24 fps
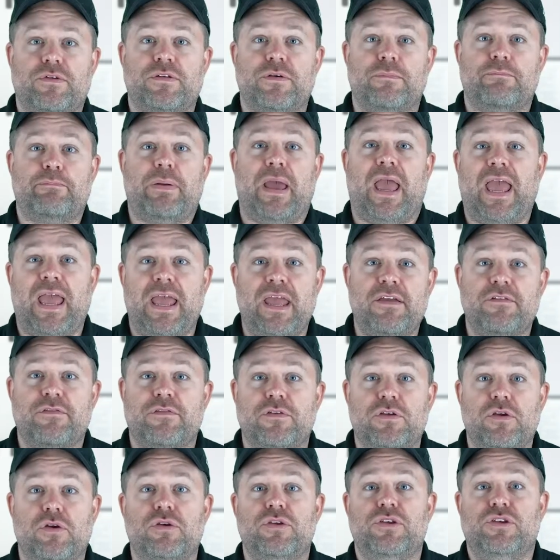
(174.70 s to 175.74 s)
pay for
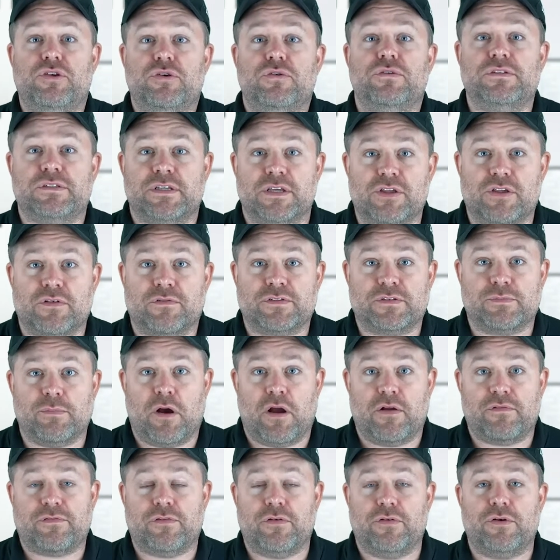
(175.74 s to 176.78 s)
your usage of
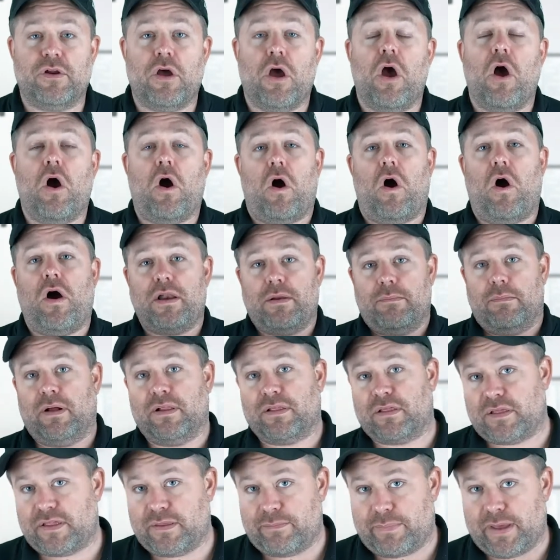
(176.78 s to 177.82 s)
smartphone on a
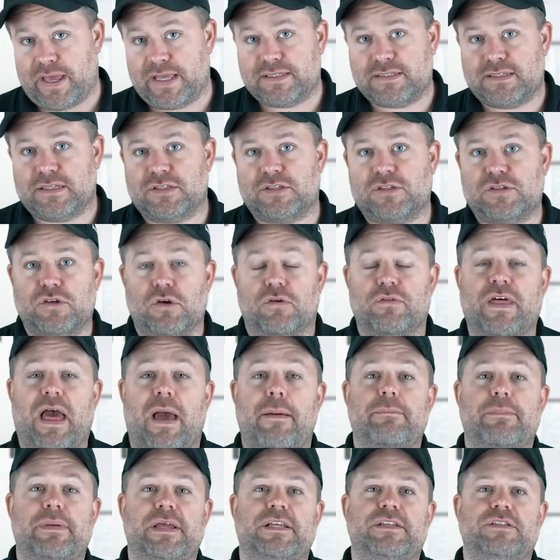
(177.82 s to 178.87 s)
monthly basis. So that
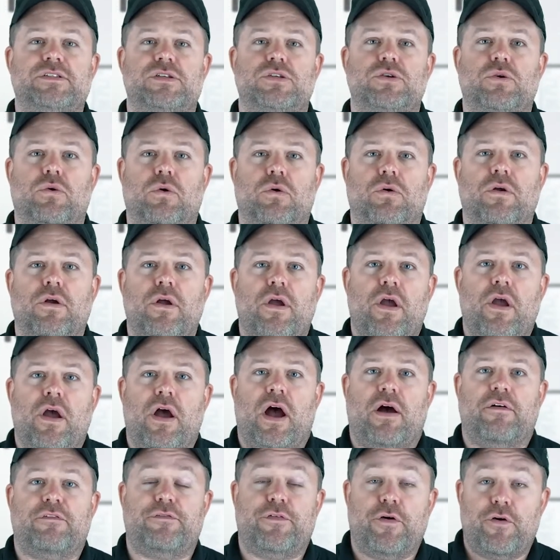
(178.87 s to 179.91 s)
means your
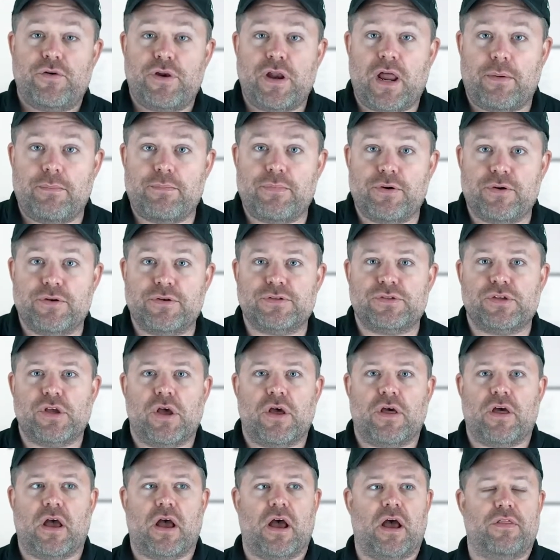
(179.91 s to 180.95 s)
phone numbers,
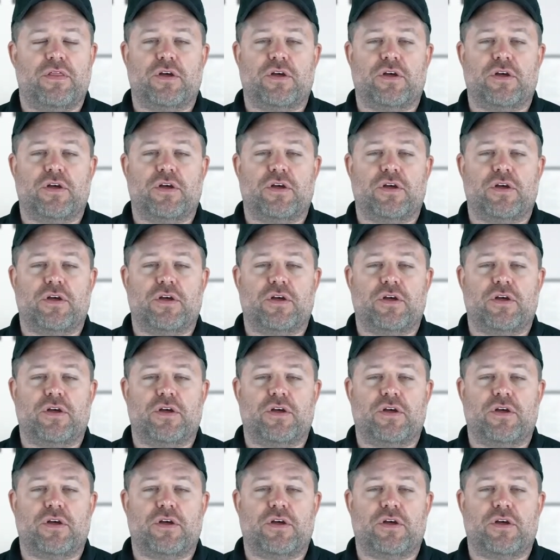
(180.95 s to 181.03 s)
the